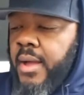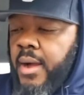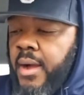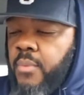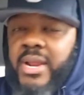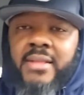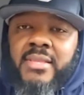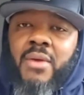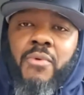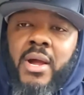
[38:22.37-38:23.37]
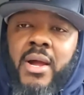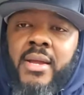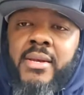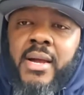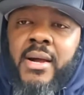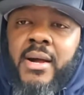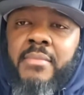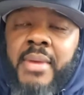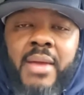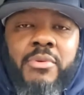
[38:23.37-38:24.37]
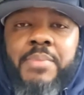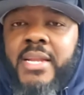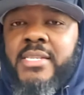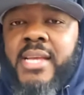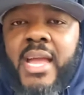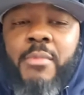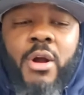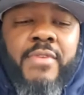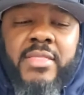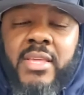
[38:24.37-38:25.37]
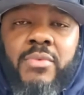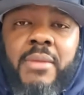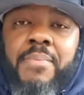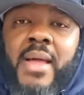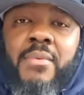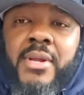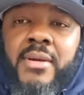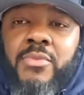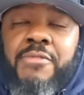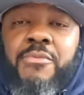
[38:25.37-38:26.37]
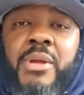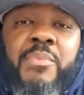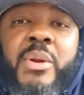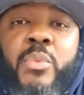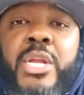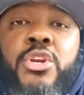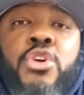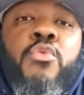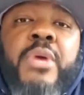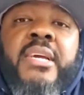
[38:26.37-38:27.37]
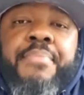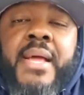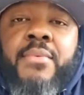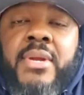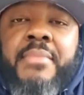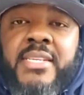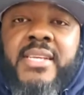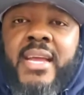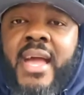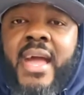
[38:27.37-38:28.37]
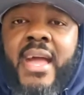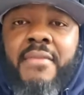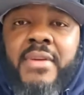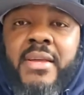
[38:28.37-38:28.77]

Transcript: Uh, without that run, uh, man, we played this game over. I think we could play with them. We, we, we, we knew we could play with them in the second half.